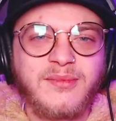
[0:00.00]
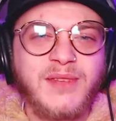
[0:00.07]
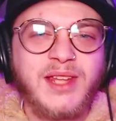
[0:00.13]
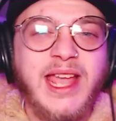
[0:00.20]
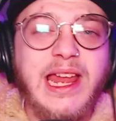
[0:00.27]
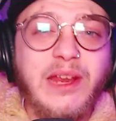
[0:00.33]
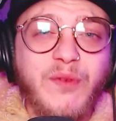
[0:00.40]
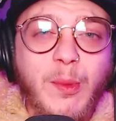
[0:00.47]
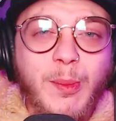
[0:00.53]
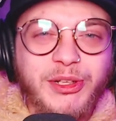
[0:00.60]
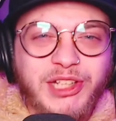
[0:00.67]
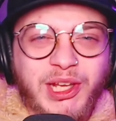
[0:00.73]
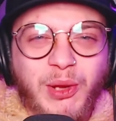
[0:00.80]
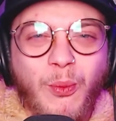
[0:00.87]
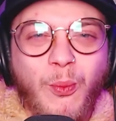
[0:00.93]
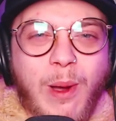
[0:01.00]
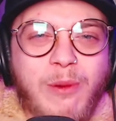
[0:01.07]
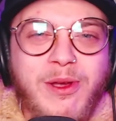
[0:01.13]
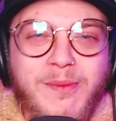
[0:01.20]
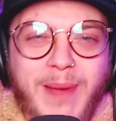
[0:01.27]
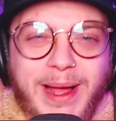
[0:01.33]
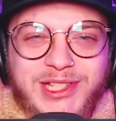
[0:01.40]
Hello everybody,
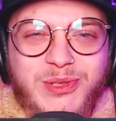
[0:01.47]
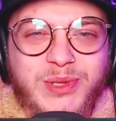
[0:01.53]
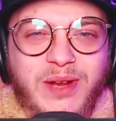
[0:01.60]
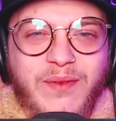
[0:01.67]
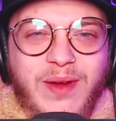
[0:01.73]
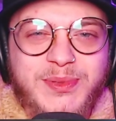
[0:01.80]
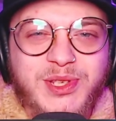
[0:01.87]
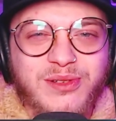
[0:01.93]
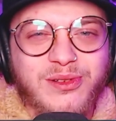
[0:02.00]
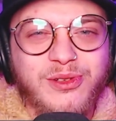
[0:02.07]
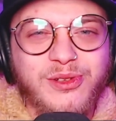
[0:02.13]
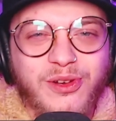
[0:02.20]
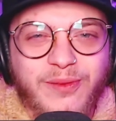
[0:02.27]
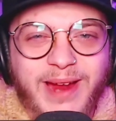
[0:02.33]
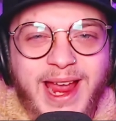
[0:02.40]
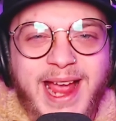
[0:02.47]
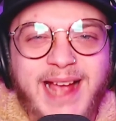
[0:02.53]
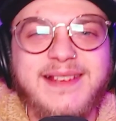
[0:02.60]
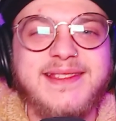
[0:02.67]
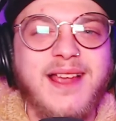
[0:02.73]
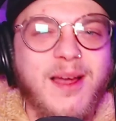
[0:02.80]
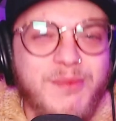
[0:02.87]
welcome back to another episode Luca
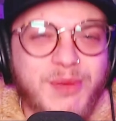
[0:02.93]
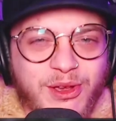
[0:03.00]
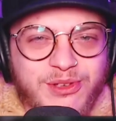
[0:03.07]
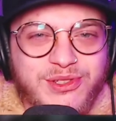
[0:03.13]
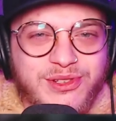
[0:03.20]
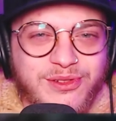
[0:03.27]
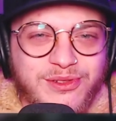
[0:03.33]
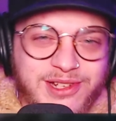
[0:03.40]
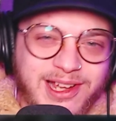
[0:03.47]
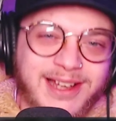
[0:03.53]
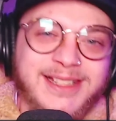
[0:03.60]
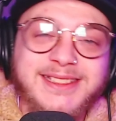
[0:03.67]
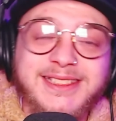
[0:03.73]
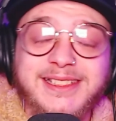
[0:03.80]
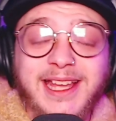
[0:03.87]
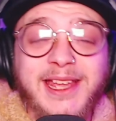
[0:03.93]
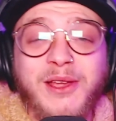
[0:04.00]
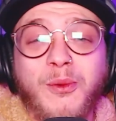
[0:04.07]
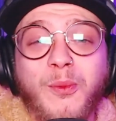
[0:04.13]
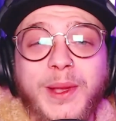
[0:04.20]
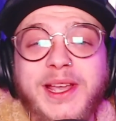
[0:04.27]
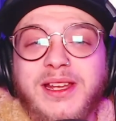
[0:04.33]
Reacts. I'm your host Luca. Today
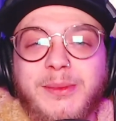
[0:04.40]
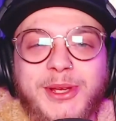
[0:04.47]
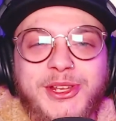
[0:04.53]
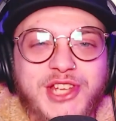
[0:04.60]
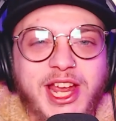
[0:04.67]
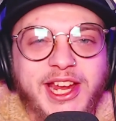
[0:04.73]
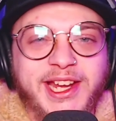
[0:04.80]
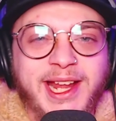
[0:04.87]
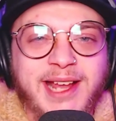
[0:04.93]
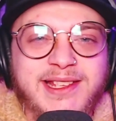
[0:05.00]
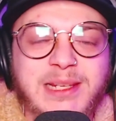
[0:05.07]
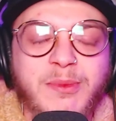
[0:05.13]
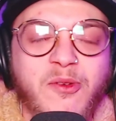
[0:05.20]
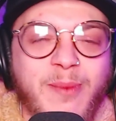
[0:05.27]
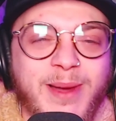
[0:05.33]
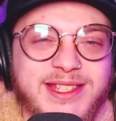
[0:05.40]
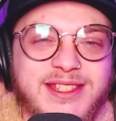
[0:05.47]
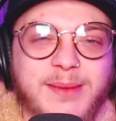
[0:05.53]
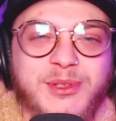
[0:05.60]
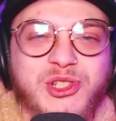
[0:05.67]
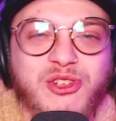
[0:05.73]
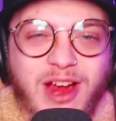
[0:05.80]
we're going to be checking out some of my
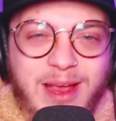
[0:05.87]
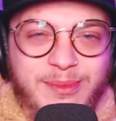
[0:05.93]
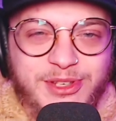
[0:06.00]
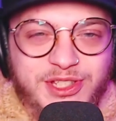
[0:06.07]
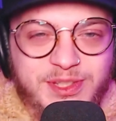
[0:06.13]
subscribers'